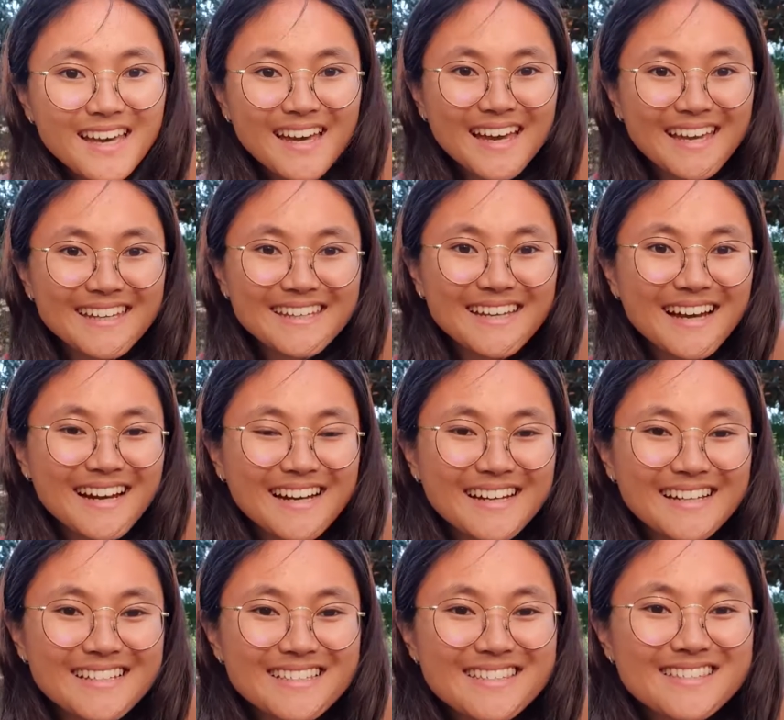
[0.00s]
Hey
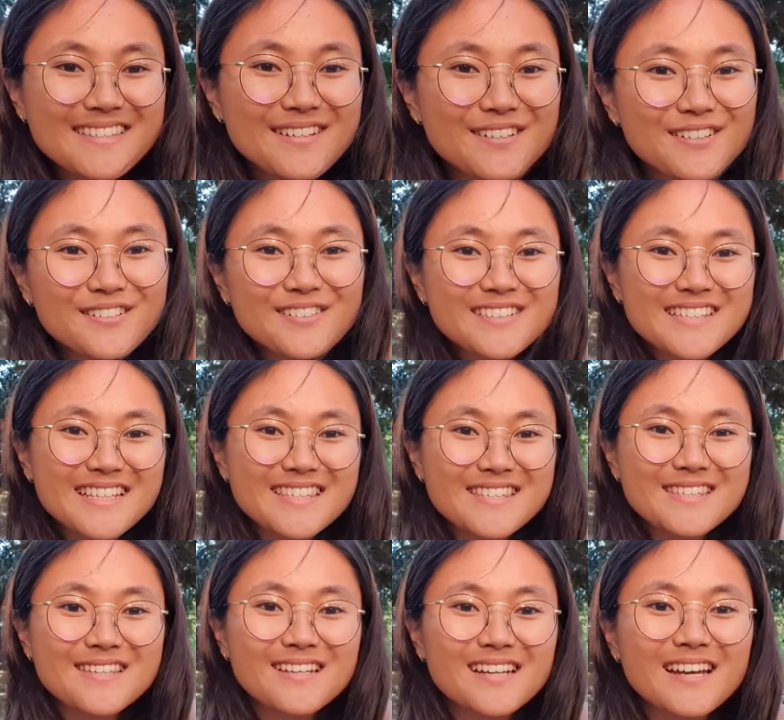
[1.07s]
guys, so
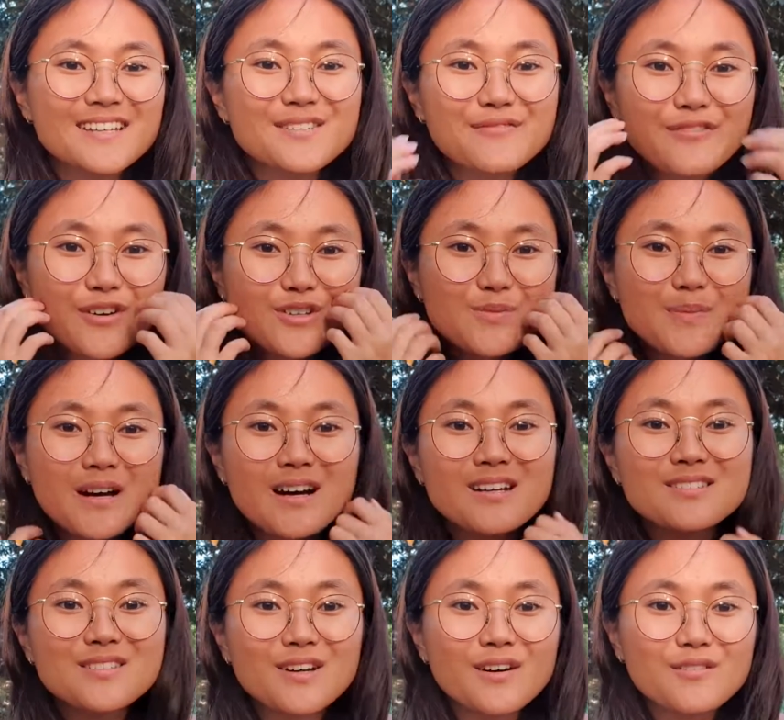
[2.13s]
that's like the first
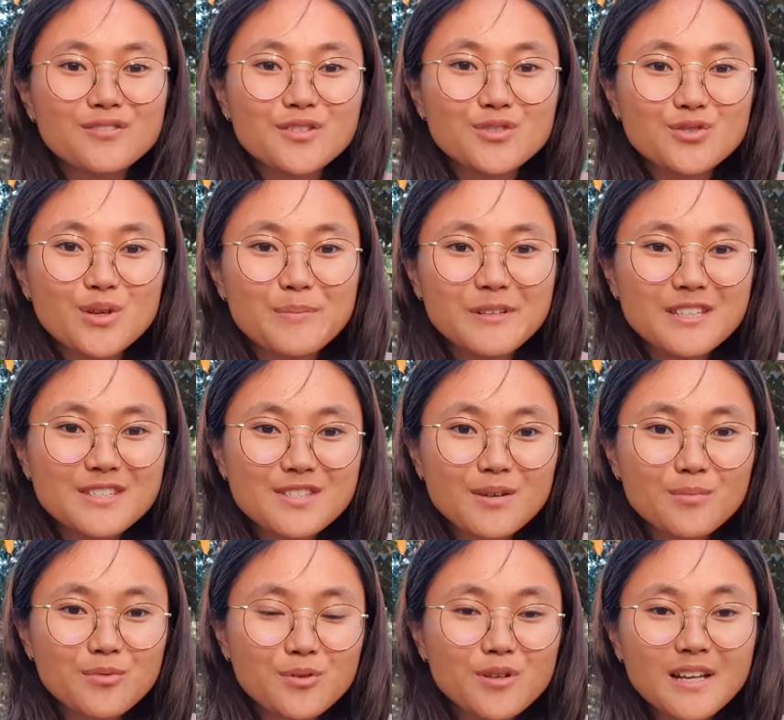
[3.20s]
part of the trip in
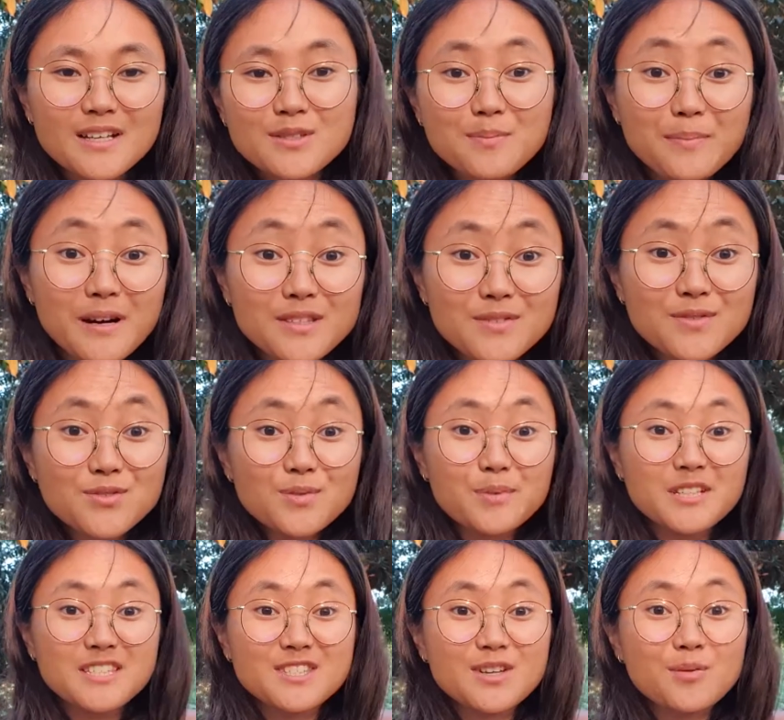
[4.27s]
Istanbul, like the part of the trip
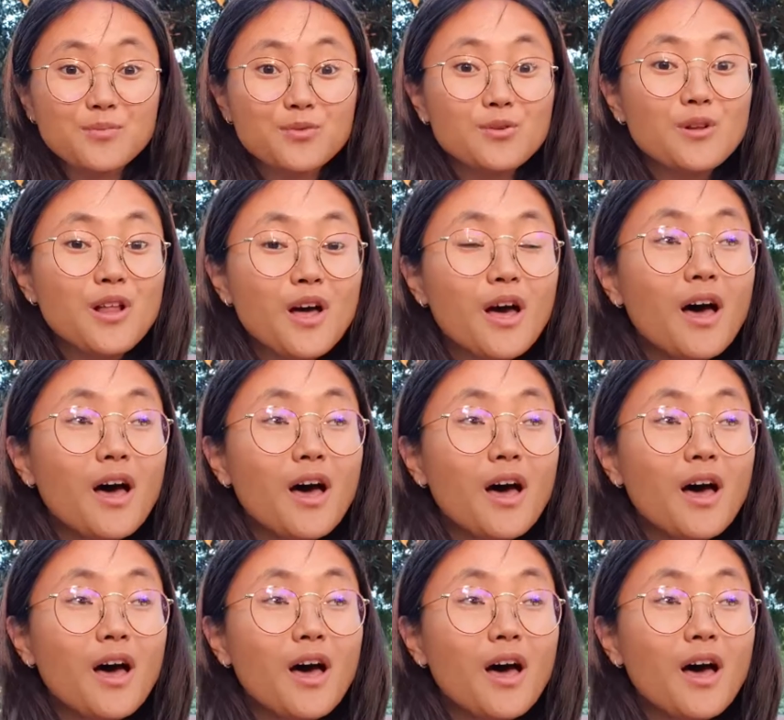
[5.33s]
in Istanbul.